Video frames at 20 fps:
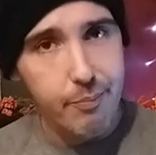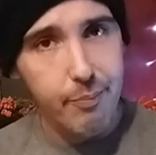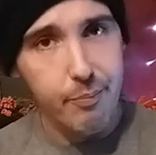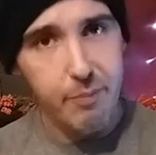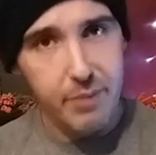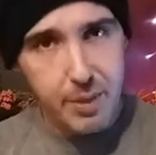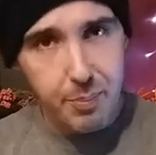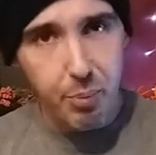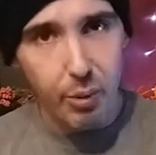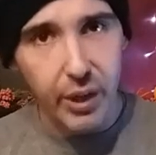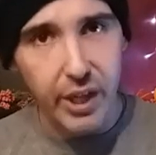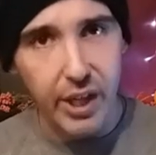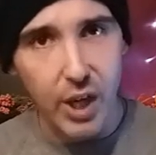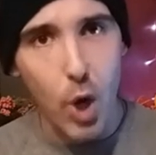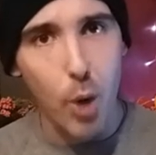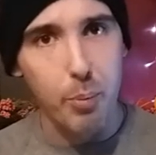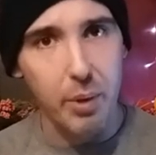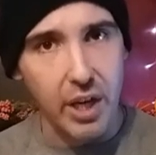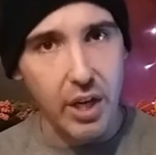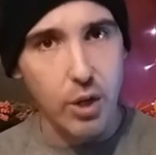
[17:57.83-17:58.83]
splitting
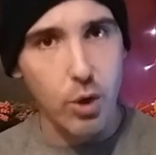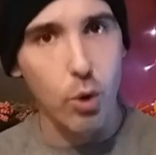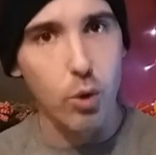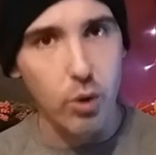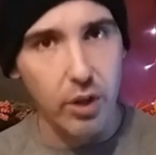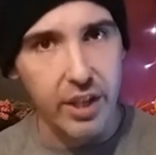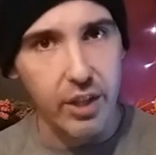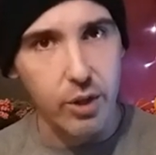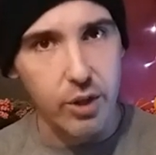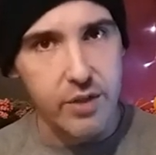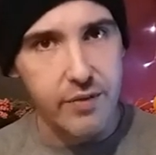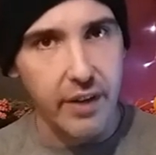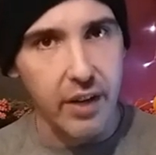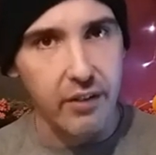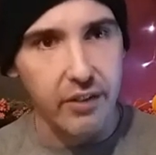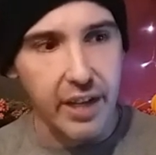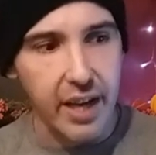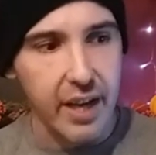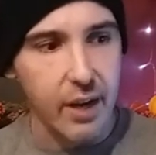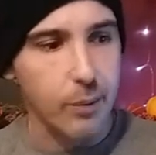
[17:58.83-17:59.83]
open and your whole innards
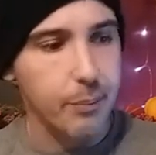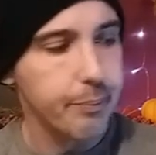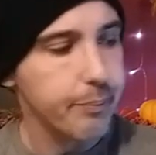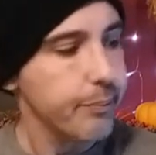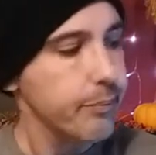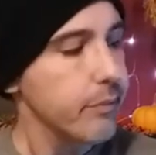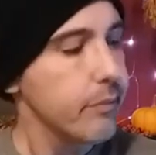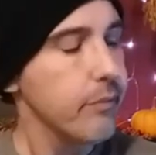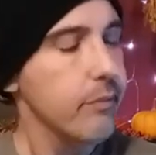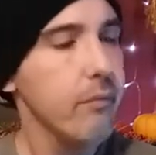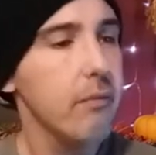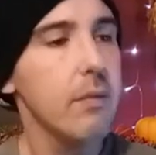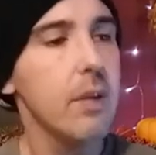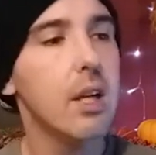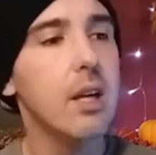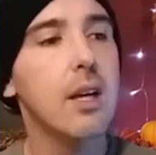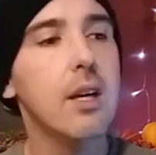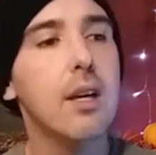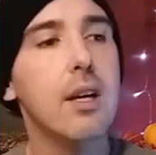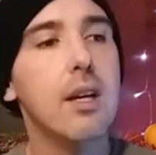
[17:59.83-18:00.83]
falling out.
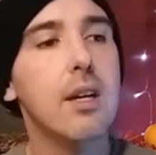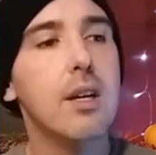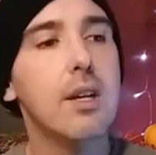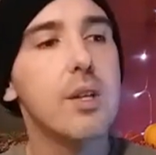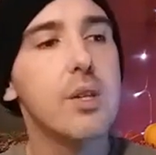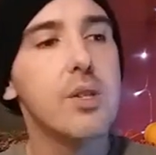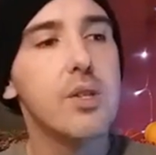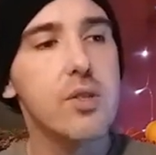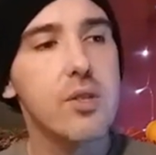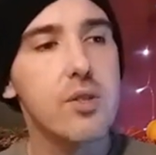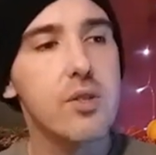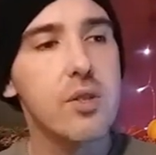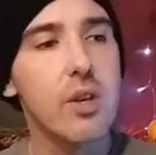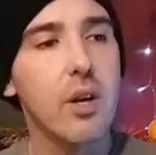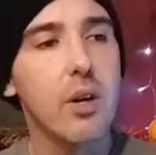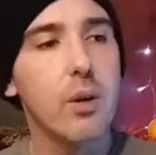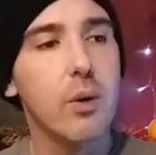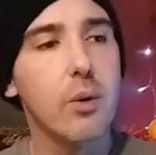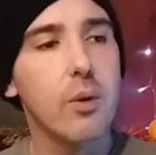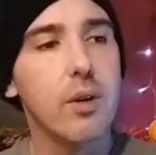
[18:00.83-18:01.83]

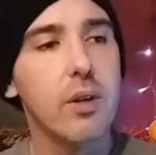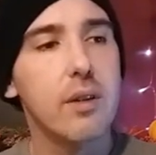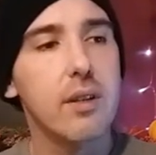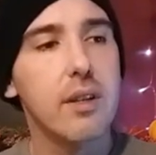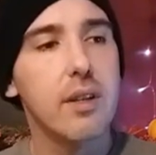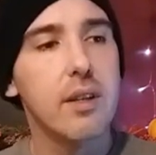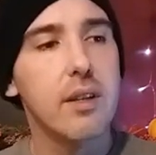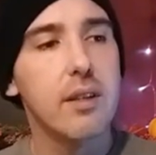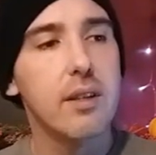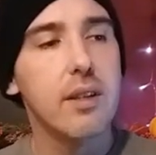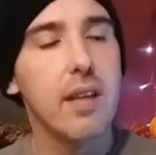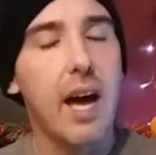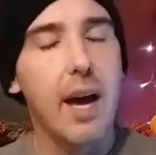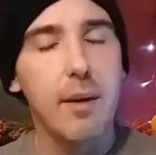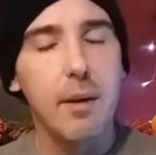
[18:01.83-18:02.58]
So, I,